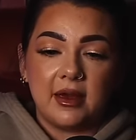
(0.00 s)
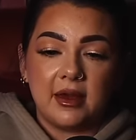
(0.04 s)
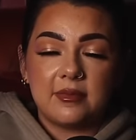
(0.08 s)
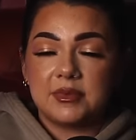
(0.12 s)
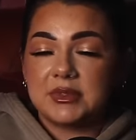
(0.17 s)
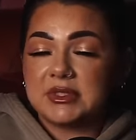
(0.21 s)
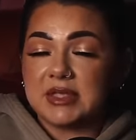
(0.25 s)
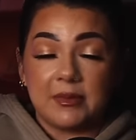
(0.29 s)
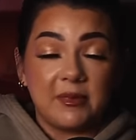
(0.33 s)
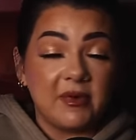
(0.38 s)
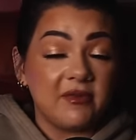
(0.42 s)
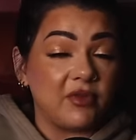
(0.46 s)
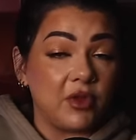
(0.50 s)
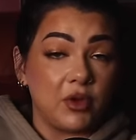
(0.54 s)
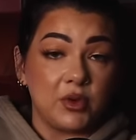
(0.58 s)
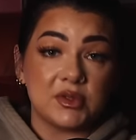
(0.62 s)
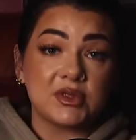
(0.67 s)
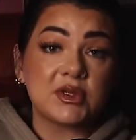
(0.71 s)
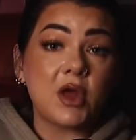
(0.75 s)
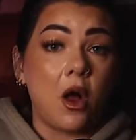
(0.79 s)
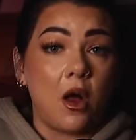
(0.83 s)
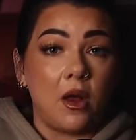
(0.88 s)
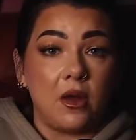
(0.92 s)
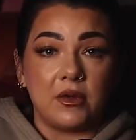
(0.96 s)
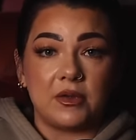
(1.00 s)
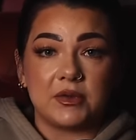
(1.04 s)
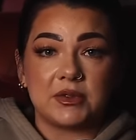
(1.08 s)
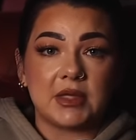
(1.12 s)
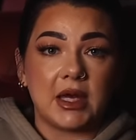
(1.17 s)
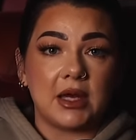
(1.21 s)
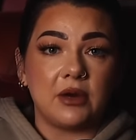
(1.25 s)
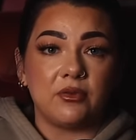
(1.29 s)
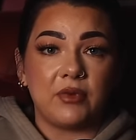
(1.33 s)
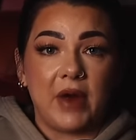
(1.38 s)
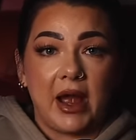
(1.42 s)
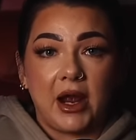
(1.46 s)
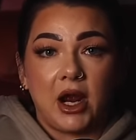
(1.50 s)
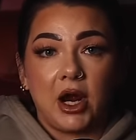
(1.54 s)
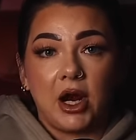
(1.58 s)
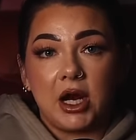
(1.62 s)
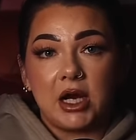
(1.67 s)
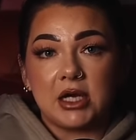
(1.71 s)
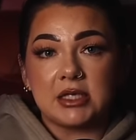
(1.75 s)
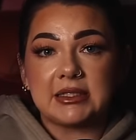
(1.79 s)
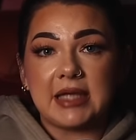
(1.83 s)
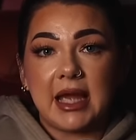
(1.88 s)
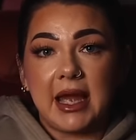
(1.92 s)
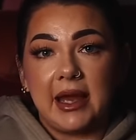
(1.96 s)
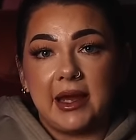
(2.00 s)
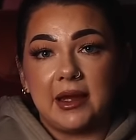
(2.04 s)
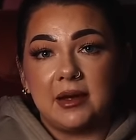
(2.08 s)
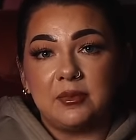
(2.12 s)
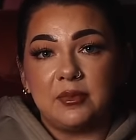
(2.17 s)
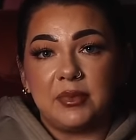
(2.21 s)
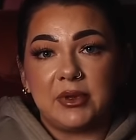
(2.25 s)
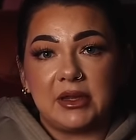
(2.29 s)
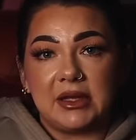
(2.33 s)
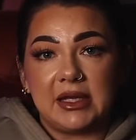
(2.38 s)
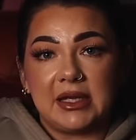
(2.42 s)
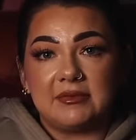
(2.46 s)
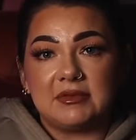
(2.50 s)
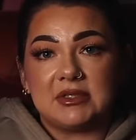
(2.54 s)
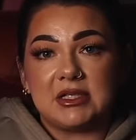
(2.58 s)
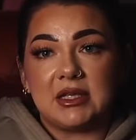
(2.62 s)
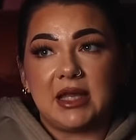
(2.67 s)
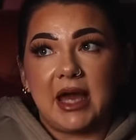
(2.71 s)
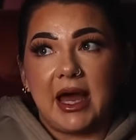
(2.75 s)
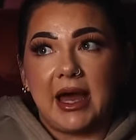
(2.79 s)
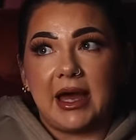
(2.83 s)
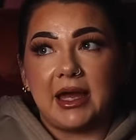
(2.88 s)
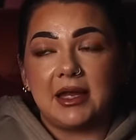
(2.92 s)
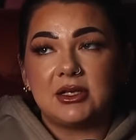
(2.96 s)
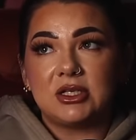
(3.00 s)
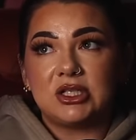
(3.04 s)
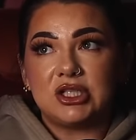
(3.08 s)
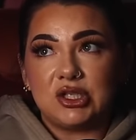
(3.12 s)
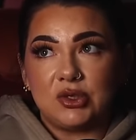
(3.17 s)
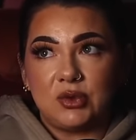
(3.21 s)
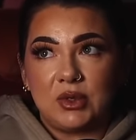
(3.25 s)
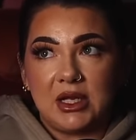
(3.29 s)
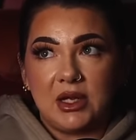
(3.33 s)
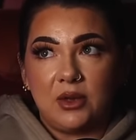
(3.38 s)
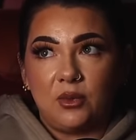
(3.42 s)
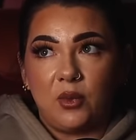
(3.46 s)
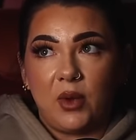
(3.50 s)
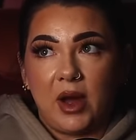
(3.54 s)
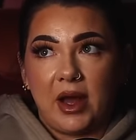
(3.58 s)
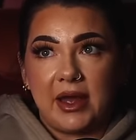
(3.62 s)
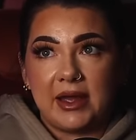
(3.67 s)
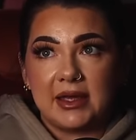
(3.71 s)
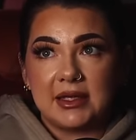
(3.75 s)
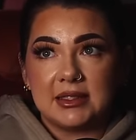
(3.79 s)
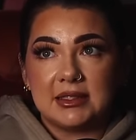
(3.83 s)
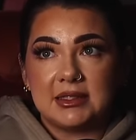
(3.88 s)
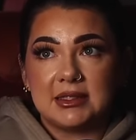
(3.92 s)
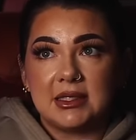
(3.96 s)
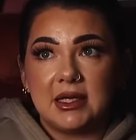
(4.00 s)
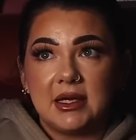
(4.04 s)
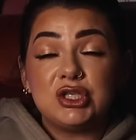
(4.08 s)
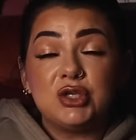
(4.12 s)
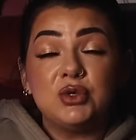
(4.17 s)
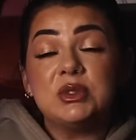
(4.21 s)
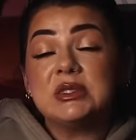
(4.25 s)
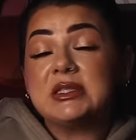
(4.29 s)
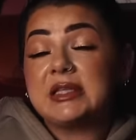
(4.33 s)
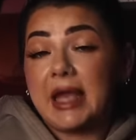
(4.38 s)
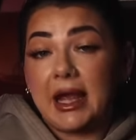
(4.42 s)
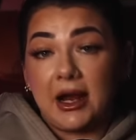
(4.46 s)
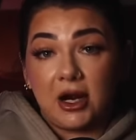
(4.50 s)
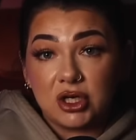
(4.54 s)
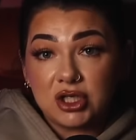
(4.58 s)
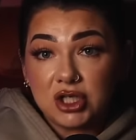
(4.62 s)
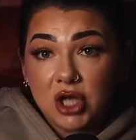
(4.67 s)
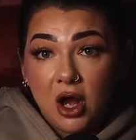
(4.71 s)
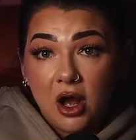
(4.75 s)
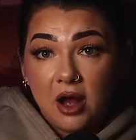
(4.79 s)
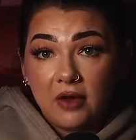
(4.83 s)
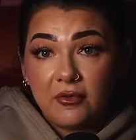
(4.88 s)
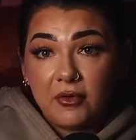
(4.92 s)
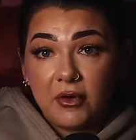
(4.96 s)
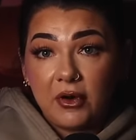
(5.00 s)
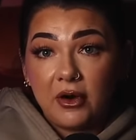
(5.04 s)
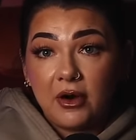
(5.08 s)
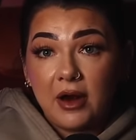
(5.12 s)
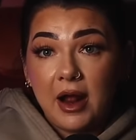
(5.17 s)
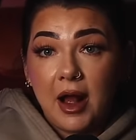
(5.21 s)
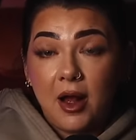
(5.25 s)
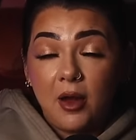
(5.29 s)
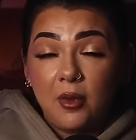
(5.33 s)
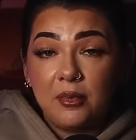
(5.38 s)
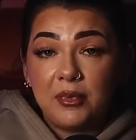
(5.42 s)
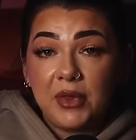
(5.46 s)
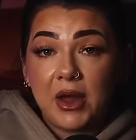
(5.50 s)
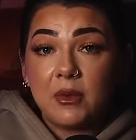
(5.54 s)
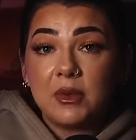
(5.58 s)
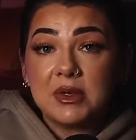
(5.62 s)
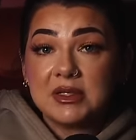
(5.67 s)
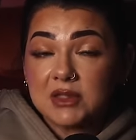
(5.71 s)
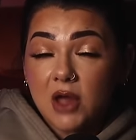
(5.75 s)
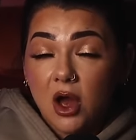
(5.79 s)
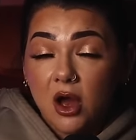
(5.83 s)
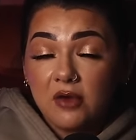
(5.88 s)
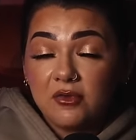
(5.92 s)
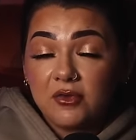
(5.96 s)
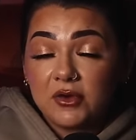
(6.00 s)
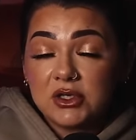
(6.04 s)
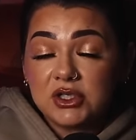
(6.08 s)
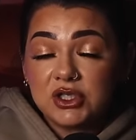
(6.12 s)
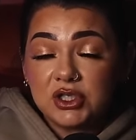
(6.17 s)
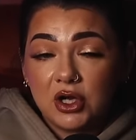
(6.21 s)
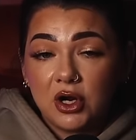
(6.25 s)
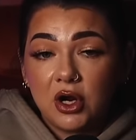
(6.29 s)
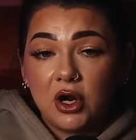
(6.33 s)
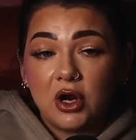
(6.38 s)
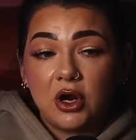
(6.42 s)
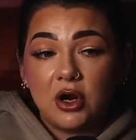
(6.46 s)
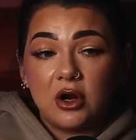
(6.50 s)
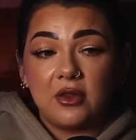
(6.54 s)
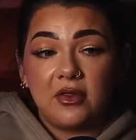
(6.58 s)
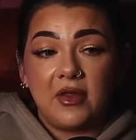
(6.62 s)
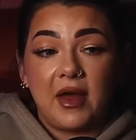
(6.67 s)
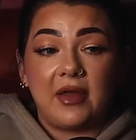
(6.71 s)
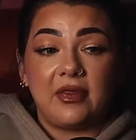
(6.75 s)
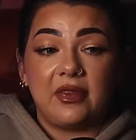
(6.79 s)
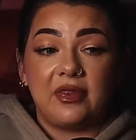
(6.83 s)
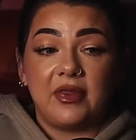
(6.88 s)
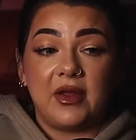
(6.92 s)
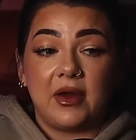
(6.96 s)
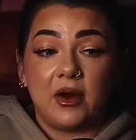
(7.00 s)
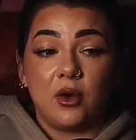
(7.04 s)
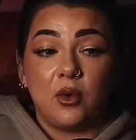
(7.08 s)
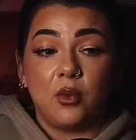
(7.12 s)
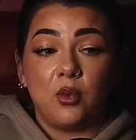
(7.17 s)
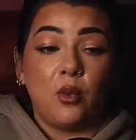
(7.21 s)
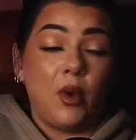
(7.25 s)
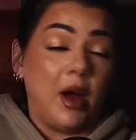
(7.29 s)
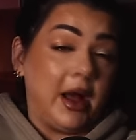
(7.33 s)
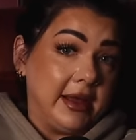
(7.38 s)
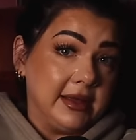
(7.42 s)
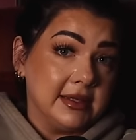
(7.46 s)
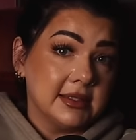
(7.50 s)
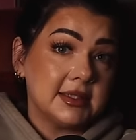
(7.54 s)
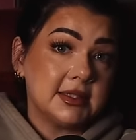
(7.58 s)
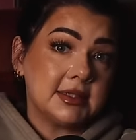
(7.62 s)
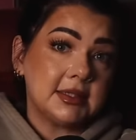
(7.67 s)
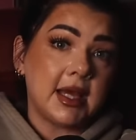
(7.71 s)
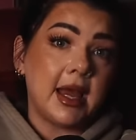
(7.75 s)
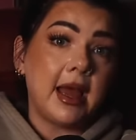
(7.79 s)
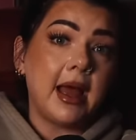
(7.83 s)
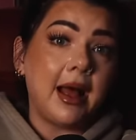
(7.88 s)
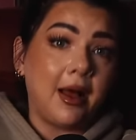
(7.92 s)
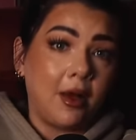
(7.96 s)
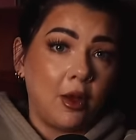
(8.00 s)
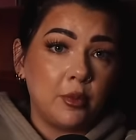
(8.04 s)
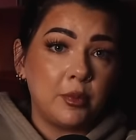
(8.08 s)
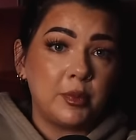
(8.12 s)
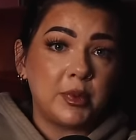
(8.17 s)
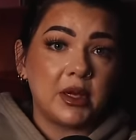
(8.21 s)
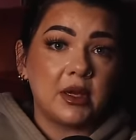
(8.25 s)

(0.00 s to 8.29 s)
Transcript: some of those calls and records and believed that Judy was too scared to offer help that was offered to her, that there was help